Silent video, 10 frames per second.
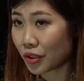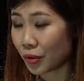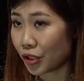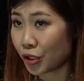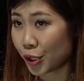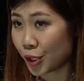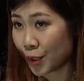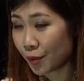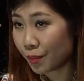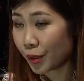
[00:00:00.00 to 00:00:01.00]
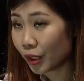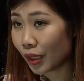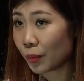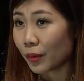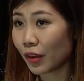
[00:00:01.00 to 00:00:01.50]
or did you just pull
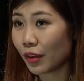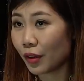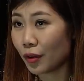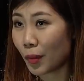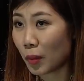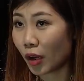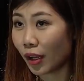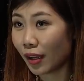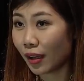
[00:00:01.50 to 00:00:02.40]
up your memory?